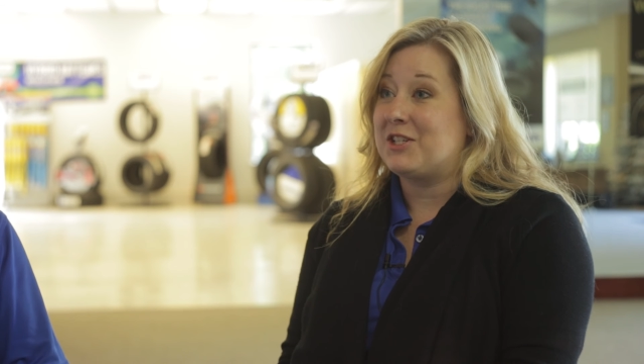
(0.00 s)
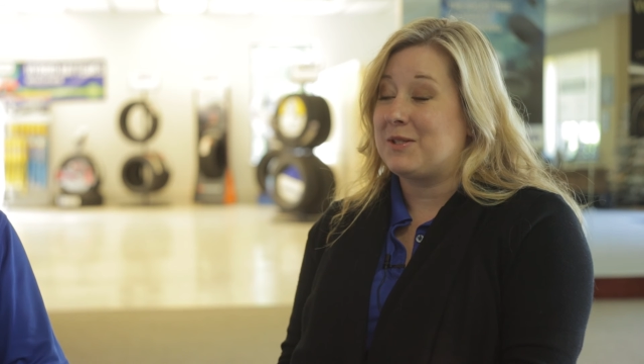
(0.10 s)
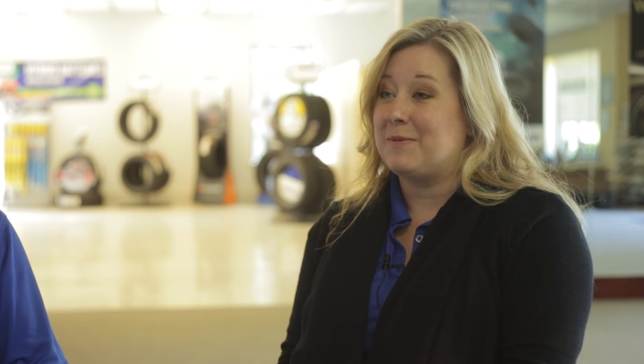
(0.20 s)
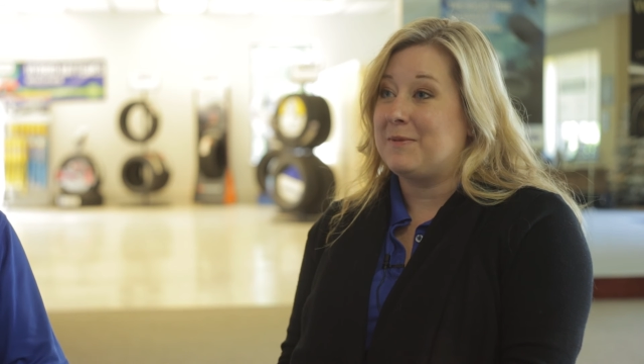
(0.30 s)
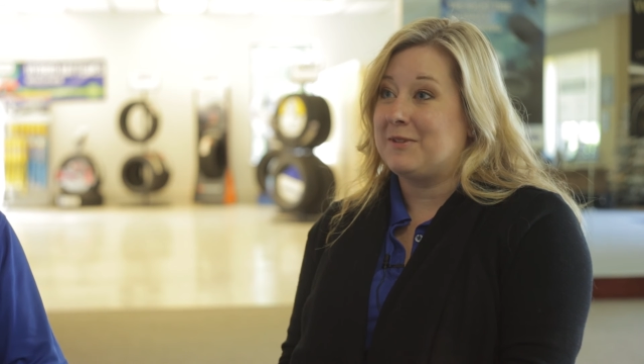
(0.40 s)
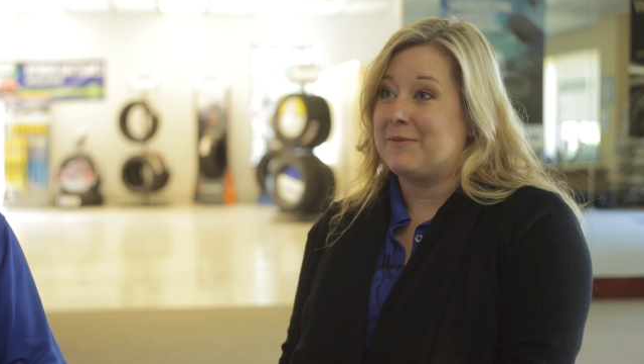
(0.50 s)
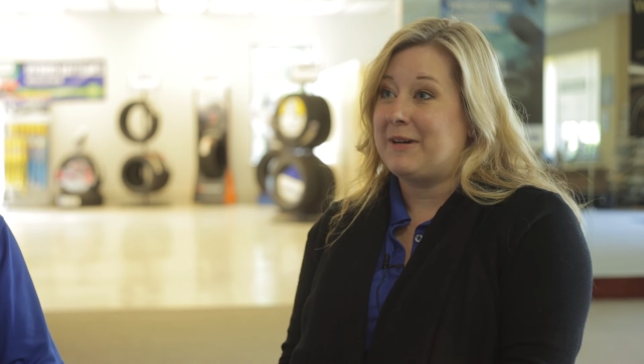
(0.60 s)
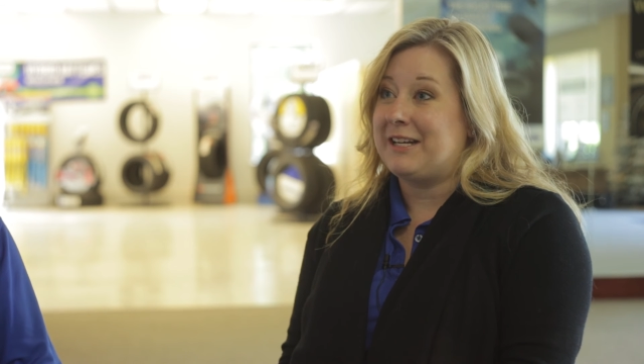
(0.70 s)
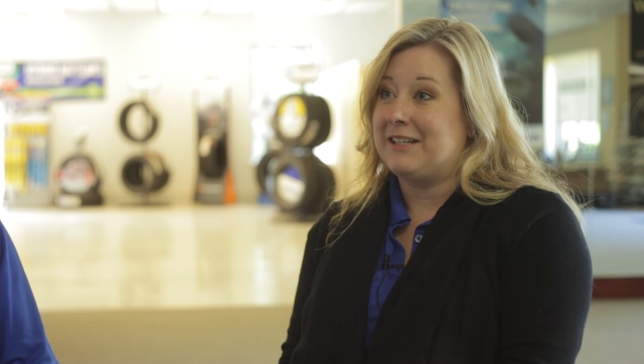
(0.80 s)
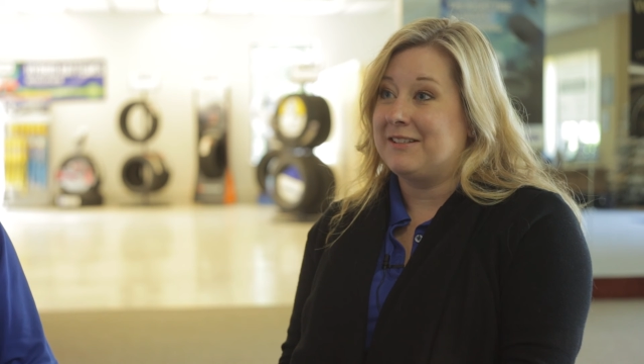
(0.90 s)
just
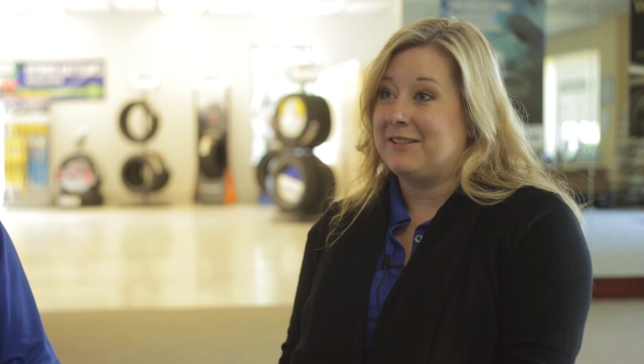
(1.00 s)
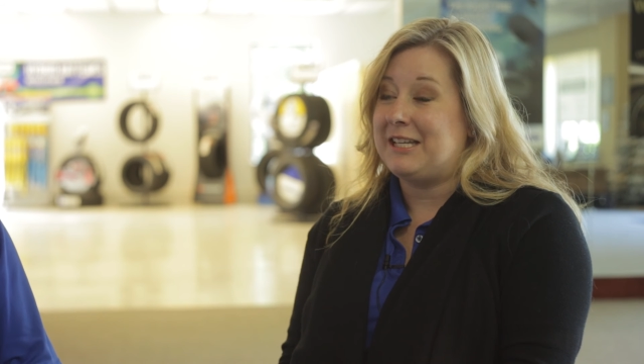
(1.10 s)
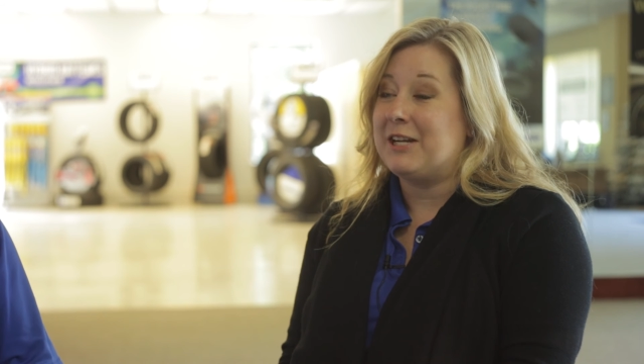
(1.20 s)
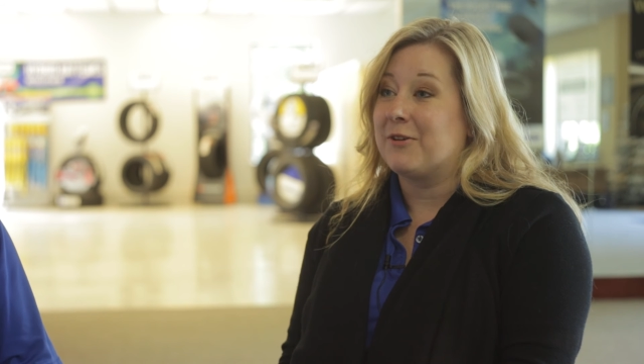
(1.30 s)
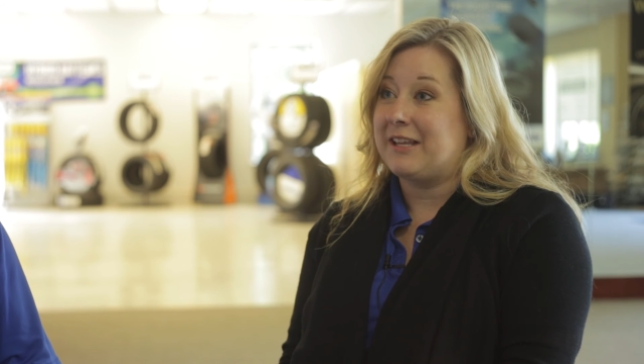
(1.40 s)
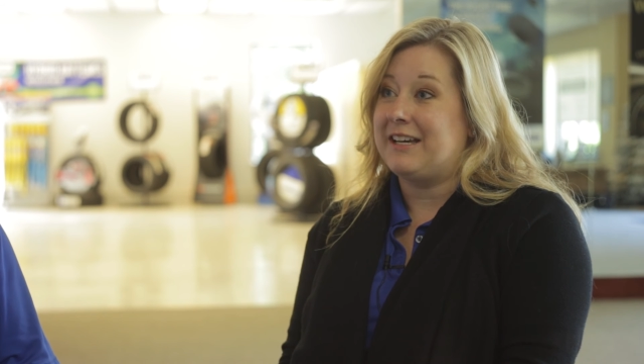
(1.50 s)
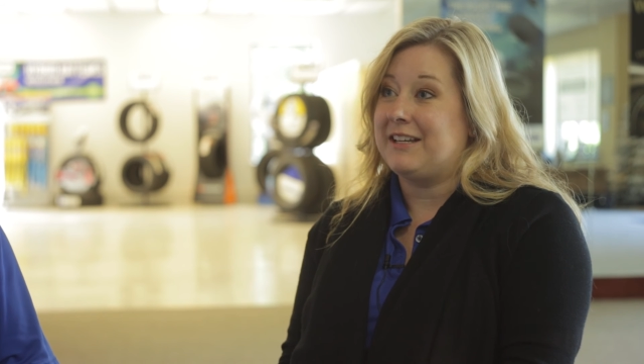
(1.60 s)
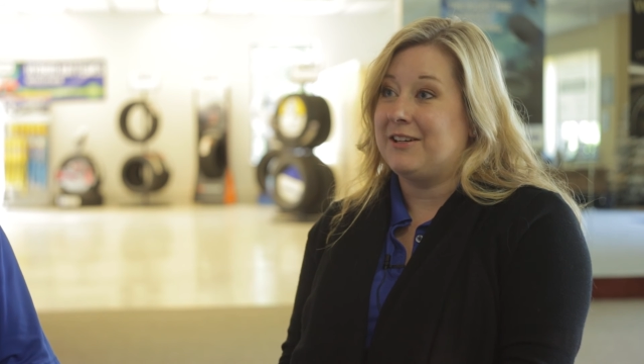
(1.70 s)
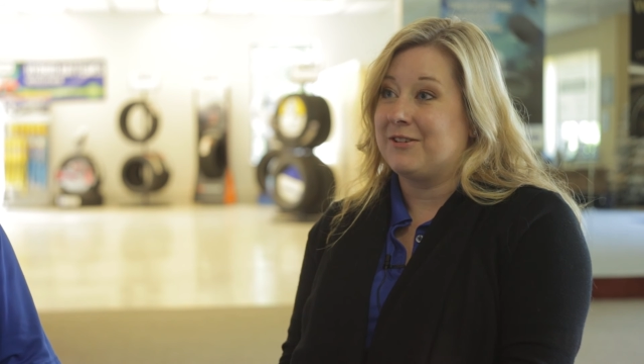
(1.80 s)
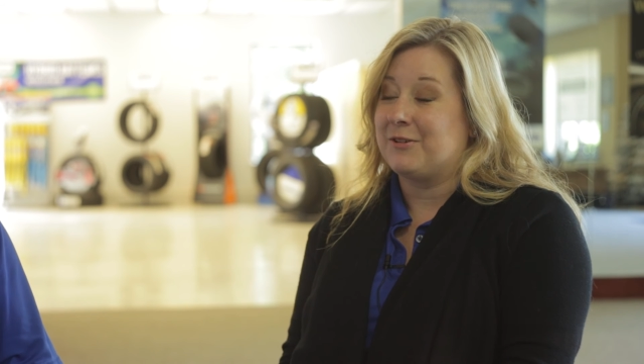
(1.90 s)
somebody to hear
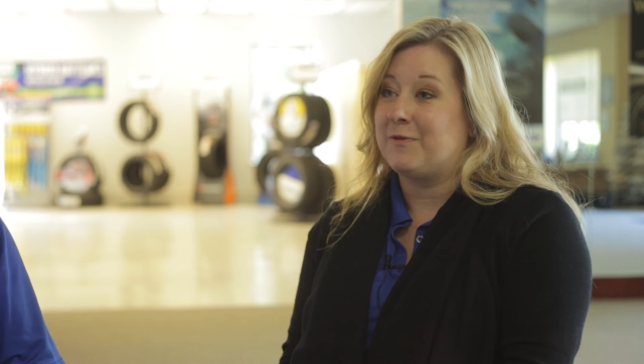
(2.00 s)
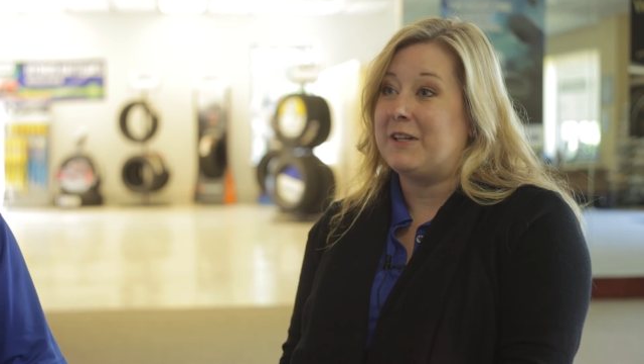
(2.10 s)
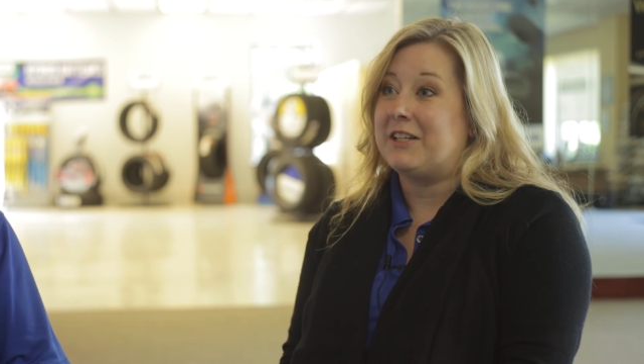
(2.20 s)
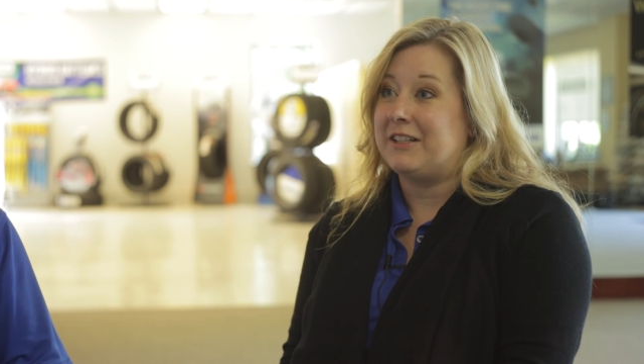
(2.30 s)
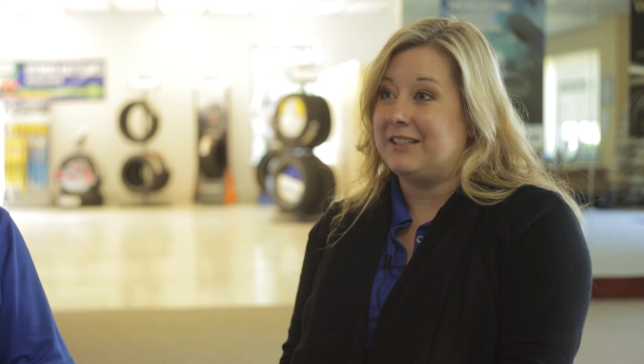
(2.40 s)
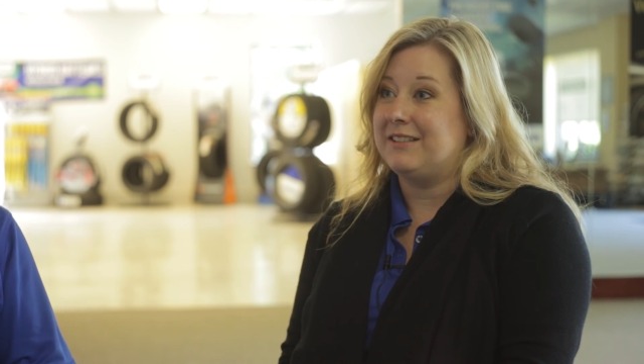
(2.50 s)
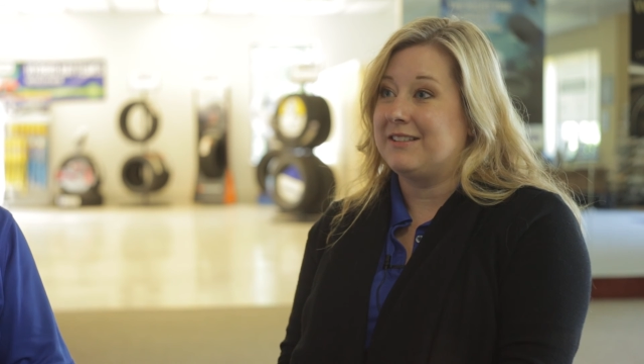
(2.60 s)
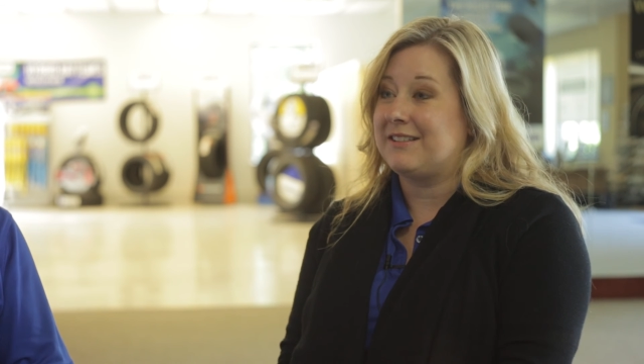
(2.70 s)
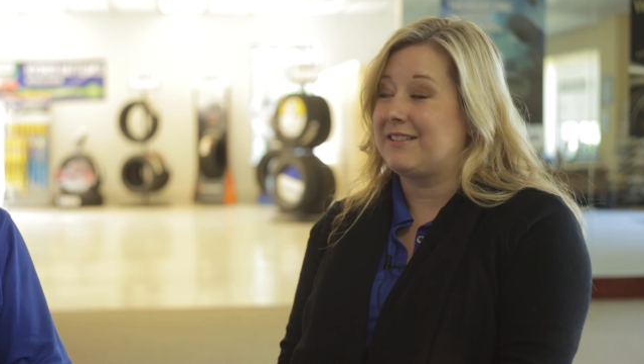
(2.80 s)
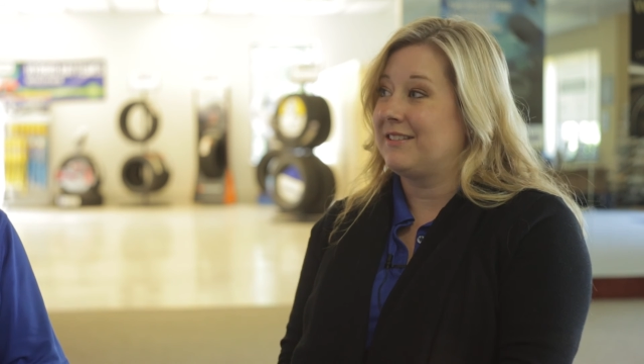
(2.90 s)
or feel it
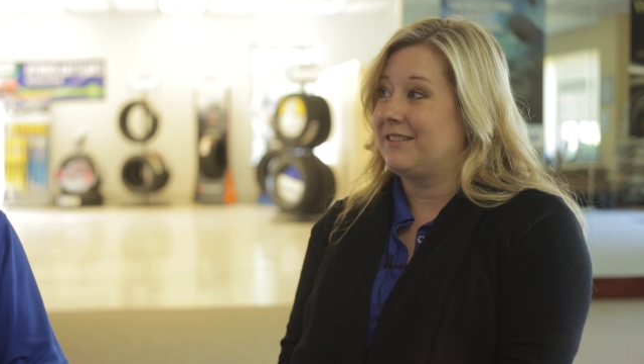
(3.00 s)
is